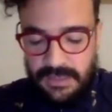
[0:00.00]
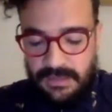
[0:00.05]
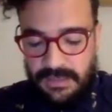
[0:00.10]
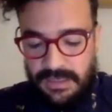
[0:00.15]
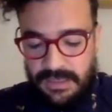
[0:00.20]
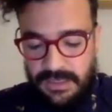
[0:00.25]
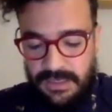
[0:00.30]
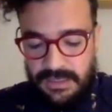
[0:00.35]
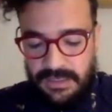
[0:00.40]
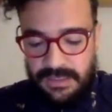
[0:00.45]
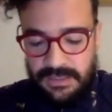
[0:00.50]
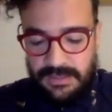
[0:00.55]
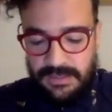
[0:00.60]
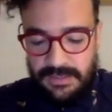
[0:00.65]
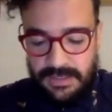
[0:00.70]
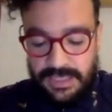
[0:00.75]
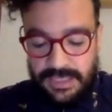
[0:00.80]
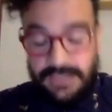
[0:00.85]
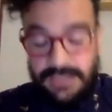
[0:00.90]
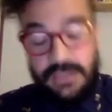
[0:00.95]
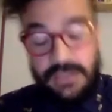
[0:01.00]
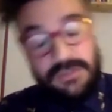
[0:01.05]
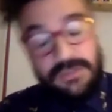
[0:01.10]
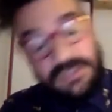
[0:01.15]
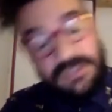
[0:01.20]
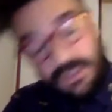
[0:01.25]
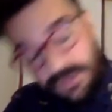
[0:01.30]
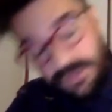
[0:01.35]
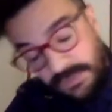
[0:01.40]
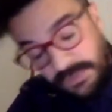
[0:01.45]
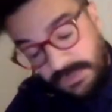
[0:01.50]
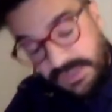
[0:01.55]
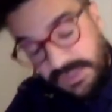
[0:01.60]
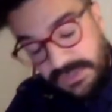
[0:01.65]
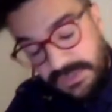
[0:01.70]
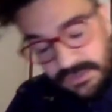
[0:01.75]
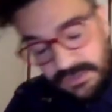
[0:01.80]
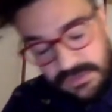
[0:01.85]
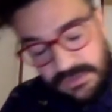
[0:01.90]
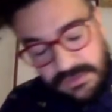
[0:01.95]
Uh, and the other
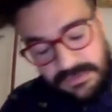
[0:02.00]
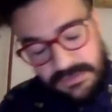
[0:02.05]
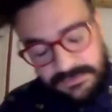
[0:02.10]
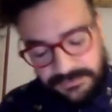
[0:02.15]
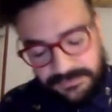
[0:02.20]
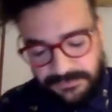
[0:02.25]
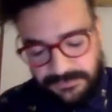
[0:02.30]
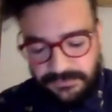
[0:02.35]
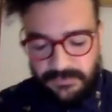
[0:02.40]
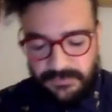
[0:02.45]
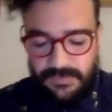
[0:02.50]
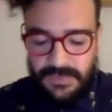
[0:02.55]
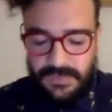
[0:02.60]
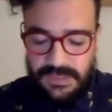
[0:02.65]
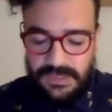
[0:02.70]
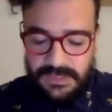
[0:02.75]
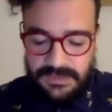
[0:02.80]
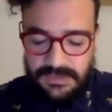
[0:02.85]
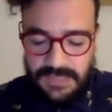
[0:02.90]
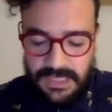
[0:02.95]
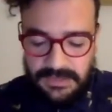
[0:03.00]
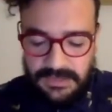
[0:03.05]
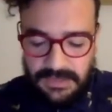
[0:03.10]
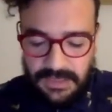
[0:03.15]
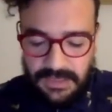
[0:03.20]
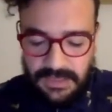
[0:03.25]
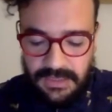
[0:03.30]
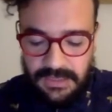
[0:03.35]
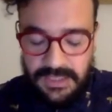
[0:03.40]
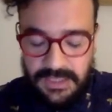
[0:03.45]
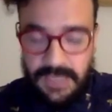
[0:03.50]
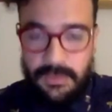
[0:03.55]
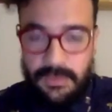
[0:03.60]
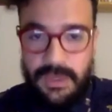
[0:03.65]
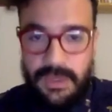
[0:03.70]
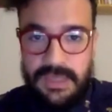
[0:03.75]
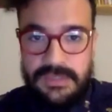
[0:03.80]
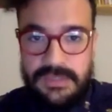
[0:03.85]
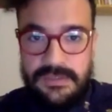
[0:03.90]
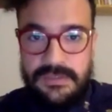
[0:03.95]
reason is that uh, he
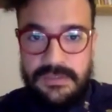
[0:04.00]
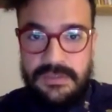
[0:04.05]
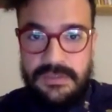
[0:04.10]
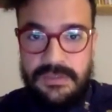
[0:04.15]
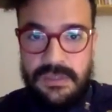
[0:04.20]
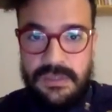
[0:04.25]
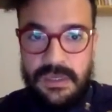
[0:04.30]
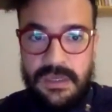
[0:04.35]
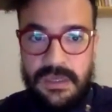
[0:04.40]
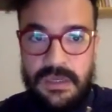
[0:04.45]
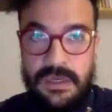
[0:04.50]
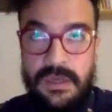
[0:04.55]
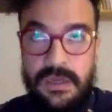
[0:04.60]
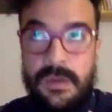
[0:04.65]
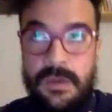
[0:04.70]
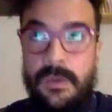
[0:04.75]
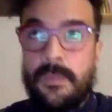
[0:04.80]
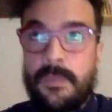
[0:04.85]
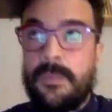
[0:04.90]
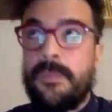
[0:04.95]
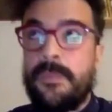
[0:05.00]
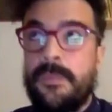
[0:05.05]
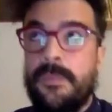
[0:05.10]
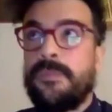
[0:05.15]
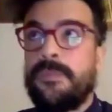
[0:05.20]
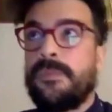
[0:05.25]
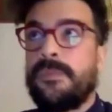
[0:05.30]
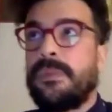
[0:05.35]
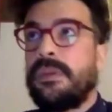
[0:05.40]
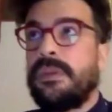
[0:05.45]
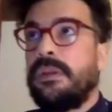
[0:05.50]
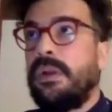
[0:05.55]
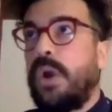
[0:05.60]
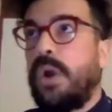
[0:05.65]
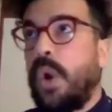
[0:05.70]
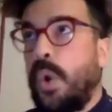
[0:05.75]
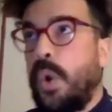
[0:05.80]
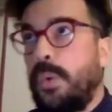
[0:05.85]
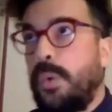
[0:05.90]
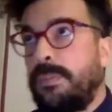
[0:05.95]
was um,
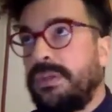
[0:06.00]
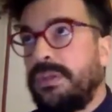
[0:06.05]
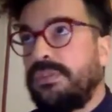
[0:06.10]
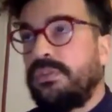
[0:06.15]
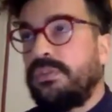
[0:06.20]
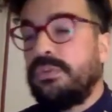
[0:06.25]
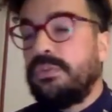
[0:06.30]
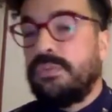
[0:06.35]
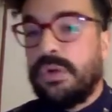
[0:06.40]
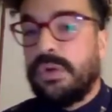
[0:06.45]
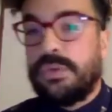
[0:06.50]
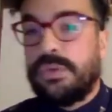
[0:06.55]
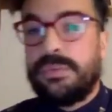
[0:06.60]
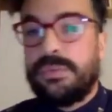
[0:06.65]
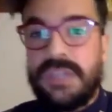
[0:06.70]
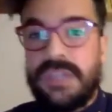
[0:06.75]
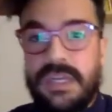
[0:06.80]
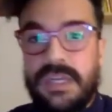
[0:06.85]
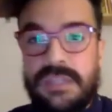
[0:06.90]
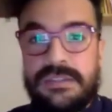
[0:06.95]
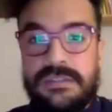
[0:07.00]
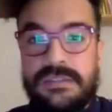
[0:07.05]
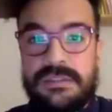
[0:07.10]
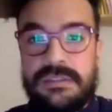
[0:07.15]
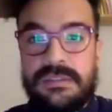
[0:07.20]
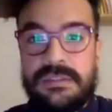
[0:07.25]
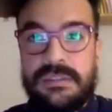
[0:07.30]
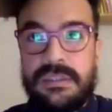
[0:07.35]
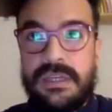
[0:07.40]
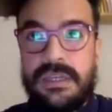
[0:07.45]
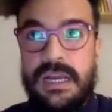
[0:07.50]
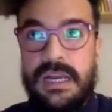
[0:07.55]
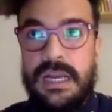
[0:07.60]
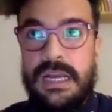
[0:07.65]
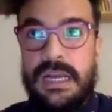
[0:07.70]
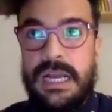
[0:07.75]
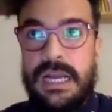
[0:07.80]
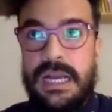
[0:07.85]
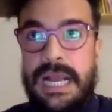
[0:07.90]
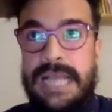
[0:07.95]
open to work with us
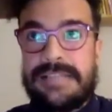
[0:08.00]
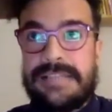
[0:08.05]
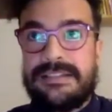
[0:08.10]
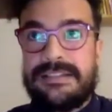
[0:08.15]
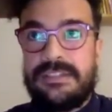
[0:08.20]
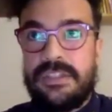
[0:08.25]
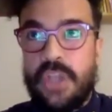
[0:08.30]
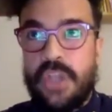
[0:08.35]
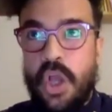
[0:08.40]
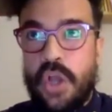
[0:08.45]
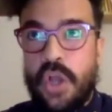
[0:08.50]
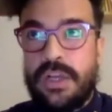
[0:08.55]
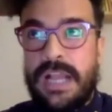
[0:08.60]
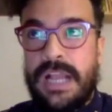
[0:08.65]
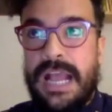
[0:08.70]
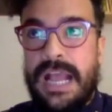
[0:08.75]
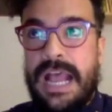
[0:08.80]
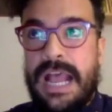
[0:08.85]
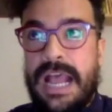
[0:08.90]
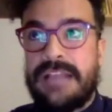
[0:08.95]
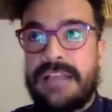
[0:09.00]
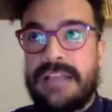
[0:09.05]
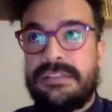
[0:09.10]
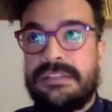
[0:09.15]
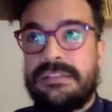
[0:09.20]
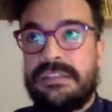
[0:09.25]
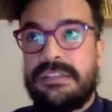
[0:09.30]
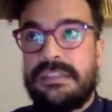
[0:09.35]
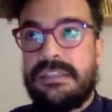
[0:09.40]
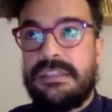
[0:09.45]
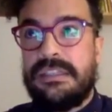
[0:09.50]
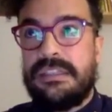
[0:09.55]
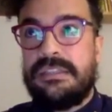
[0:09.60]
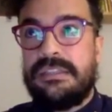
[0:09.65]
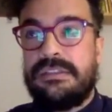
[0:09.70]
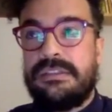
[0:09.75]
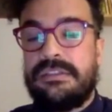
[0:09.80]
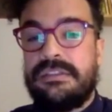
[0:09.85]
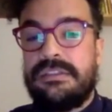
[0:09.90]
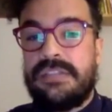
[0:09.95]
as long as it
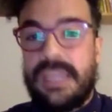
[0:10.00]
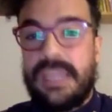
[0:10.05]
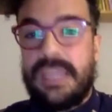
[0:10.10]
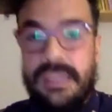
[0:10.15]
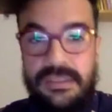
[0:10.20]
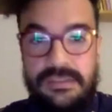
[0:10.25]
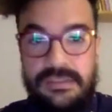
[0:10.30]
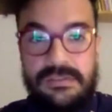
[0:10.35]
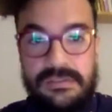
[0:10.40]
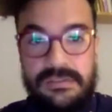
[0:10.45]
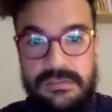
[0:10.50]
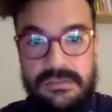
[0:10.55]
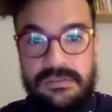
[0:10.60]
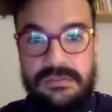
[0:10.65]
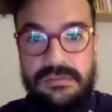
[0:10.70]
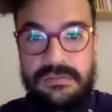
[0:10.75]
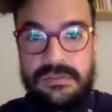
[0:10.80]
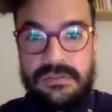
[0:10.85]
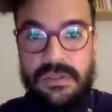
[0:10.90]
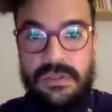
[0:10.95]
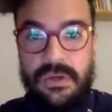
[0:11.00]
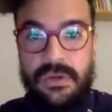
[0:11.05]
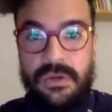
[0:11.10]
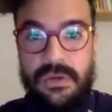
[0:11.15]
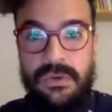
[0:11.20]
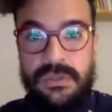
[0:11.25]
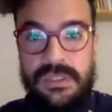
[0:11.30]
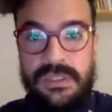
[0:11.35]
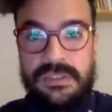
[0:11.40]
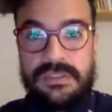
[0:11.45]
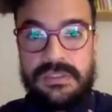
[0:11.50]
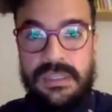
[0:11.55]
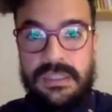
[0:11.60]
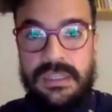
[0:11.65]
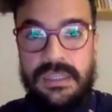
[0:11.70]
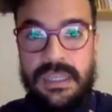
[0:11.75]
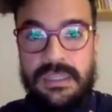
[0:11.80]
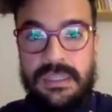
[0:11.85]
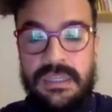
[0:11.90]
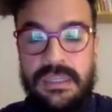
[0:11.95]
takes. So he said,
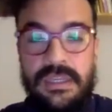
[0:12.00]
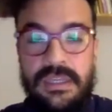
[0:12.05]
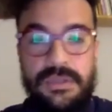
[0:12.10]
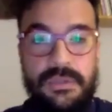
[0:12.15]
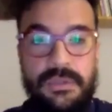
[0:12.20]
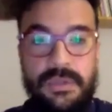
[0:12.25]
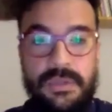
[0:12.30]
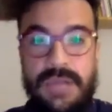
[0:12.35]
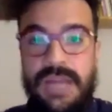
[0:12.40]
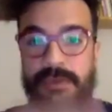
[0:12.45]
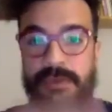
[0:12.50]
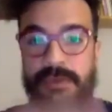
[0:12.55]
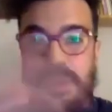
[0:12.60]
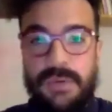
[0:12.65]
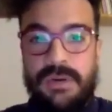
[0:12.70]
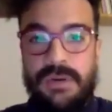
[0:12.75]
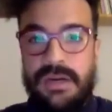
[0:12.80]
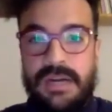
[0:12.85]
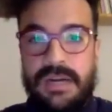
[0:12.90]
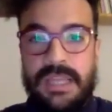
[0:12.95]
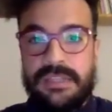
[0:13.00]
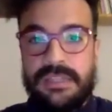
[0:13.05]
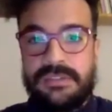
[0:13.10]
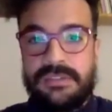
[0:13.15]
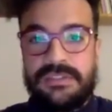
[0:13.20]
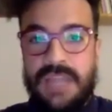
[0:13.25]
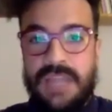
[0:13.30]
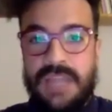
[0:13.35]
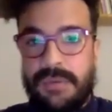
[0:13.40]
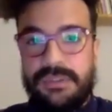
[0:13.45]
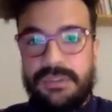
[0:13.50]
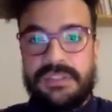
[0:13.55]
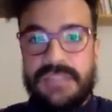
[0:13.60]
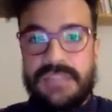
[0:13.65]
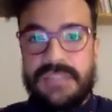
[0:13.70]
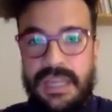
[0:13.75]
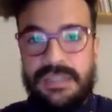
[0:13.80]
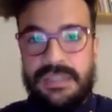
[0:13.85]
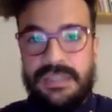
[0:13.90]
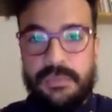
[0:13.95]
like, you know, a regular like sound
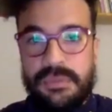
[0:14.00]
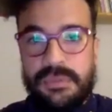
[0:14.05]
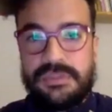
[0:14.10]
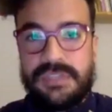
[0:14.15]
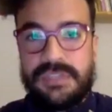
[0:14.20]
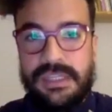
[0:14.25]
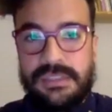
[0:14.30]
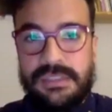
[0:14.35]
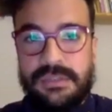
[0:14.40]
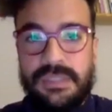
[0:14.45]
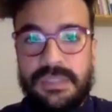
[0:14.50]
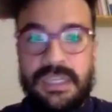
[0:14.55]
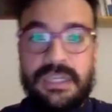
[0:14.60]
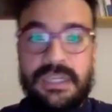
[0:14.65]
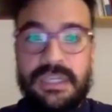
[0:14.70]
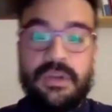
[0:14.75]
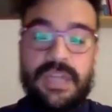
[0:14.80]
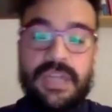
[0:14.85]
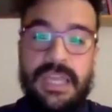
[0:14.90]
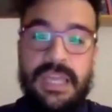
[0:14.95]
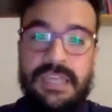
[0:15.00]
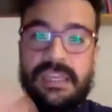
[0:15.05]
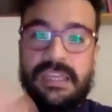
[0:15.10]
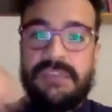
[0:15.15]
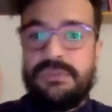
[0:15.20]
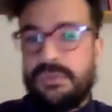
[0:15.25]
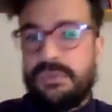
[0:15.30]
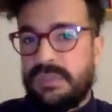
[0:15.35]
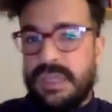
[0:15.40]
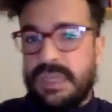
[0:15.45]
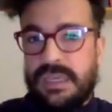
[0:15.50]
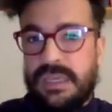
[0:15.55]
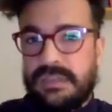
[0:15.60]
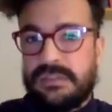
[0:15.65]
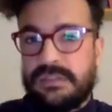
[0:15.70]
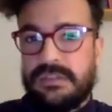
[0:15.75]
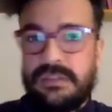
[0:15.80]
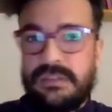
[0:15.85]
designer will tell you, like, okay, I give you like